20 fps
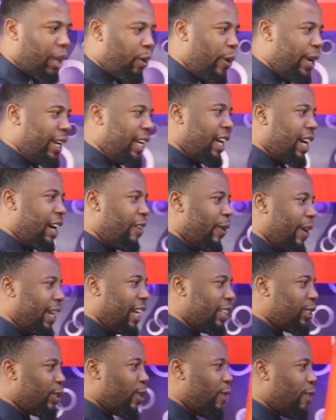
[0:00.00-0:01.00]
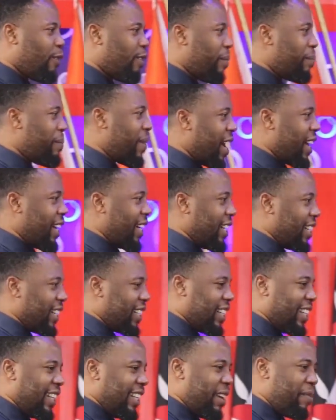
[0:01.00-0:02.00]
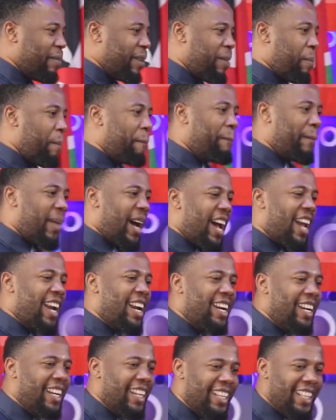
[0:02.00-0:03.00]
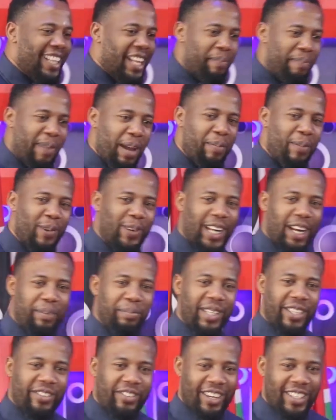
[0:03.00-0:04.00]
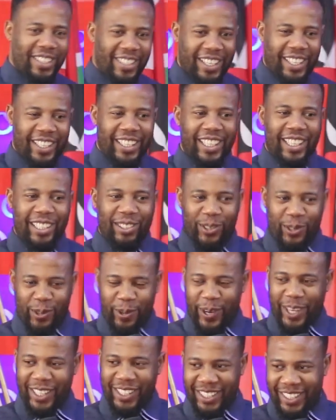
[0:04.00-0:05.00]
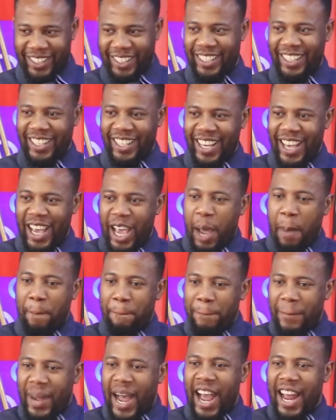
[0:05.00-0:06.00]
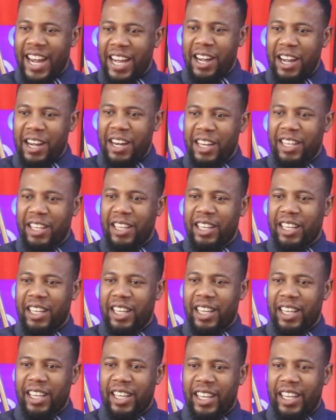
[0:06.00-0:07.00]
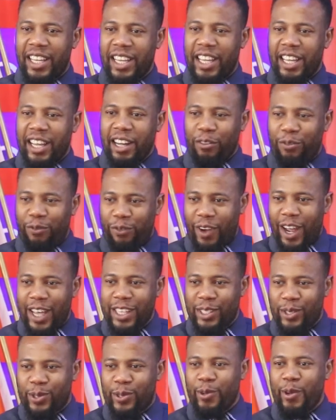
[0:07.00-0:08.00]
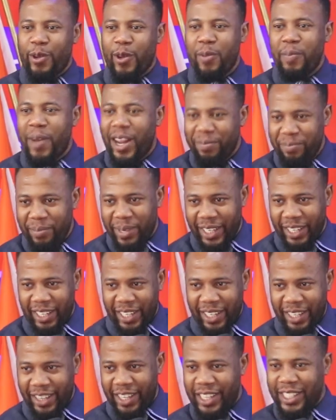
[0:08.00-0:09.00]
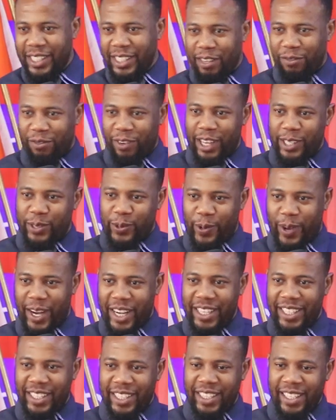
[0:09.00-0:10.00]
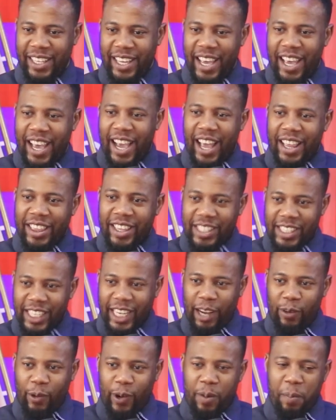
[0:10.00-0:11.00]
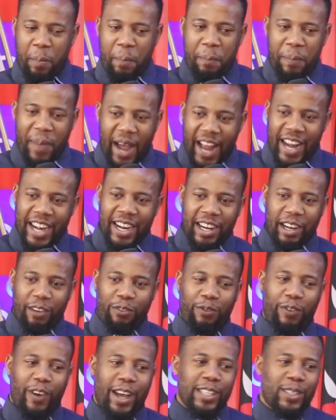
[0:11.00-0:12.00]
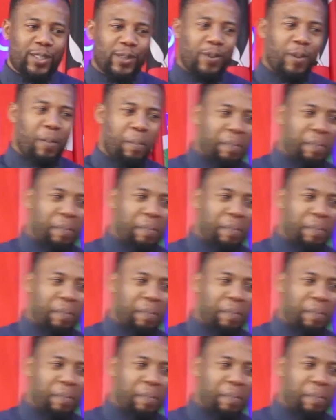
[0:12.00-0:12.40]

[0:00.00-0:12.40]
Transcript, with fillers: When I, when I talk of a man, the man in the Bible can be translated in two ways. Man refers to human being. That is the first one. And the second one, man refers to